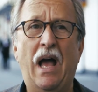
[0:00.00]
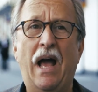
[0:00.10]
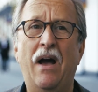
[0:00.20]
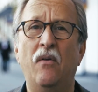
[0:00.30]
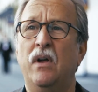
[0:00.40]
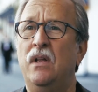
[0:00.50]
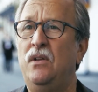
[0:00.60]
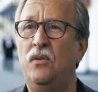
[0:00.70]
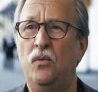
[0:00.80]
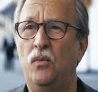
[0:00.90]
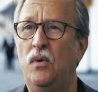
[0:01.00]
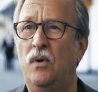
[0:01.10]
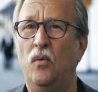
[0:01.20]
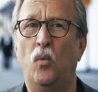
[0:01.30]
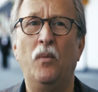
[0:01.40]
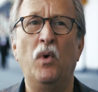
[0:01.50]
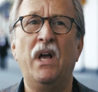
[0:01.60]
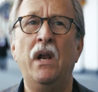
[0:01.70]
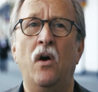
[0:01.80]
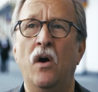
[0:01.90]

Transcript: How can you, what kind of